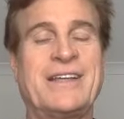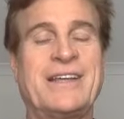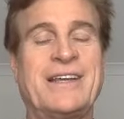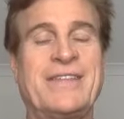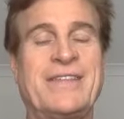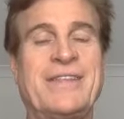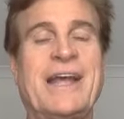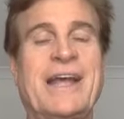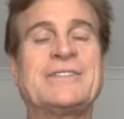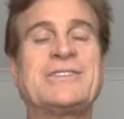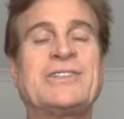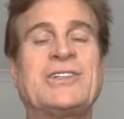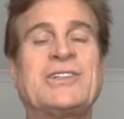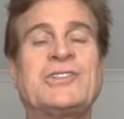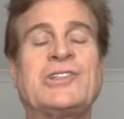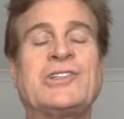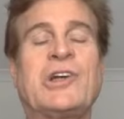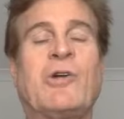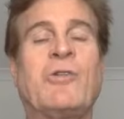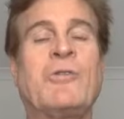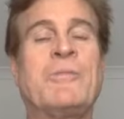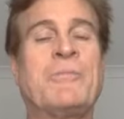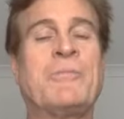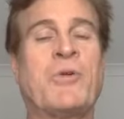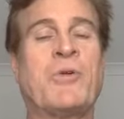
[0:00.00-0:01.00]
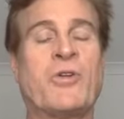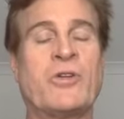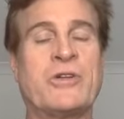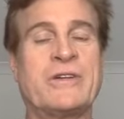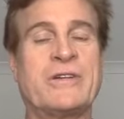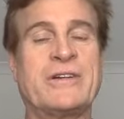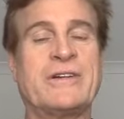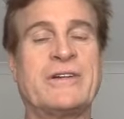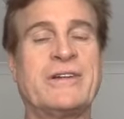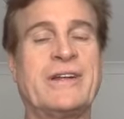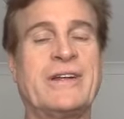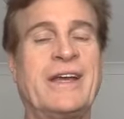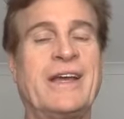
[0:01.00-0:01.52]
And that's so
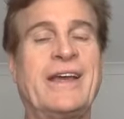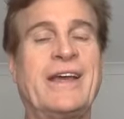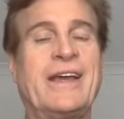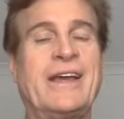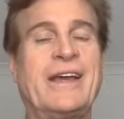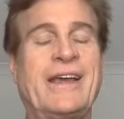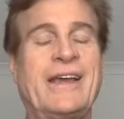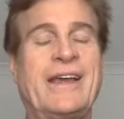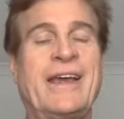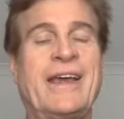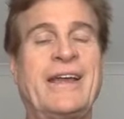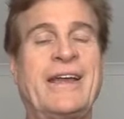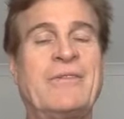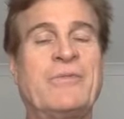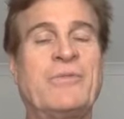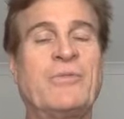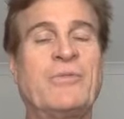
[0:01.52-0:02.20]
important. And